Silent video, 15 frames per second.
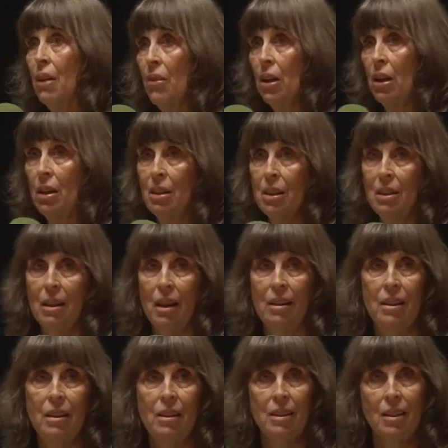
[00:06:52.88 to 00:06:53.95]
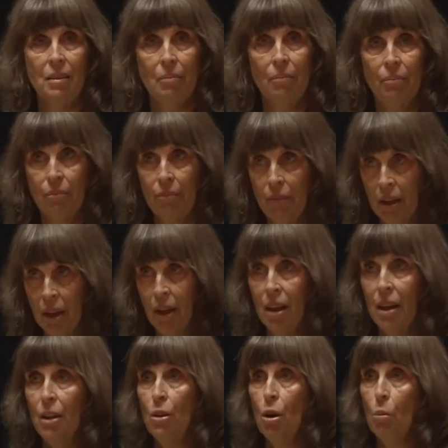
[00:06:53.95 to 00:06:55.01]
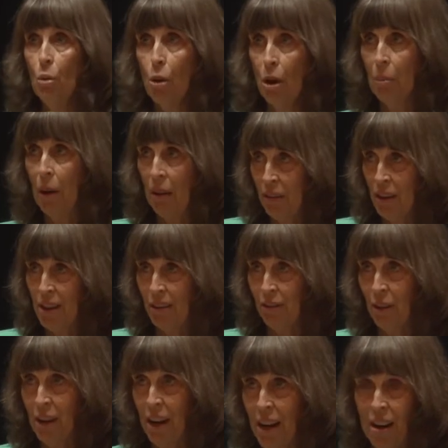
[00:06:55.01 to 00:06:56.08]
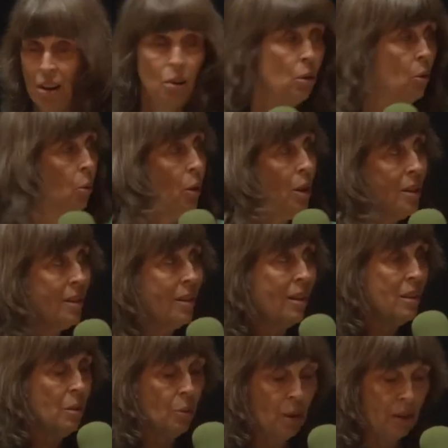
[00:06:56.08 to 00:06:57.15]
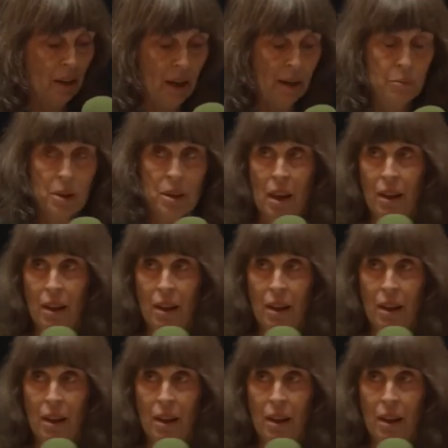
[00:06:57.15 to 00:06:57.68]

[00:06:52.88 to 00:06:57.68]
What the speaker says: in the 1990s. No more about this for now. What's this one? I'm